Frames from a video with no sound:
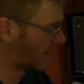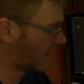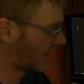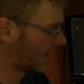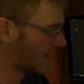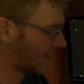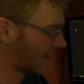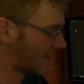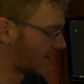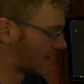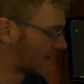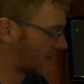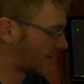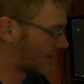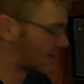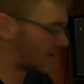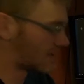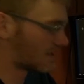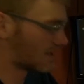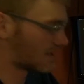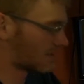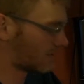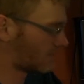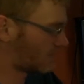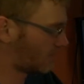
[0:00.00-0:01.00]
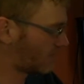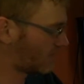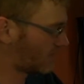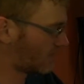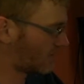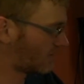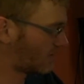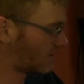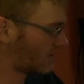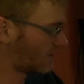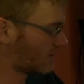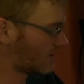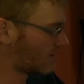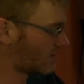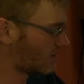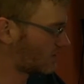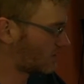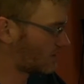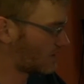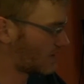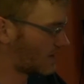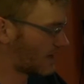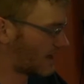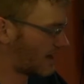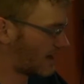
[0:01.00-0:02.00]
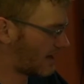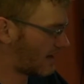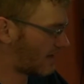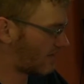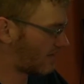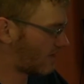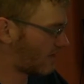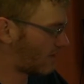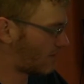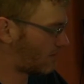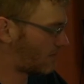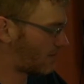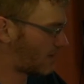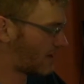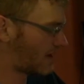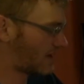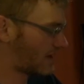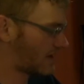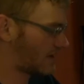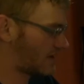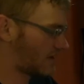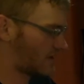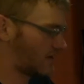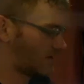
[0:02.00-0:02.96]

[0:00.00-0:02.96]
is you can have a bank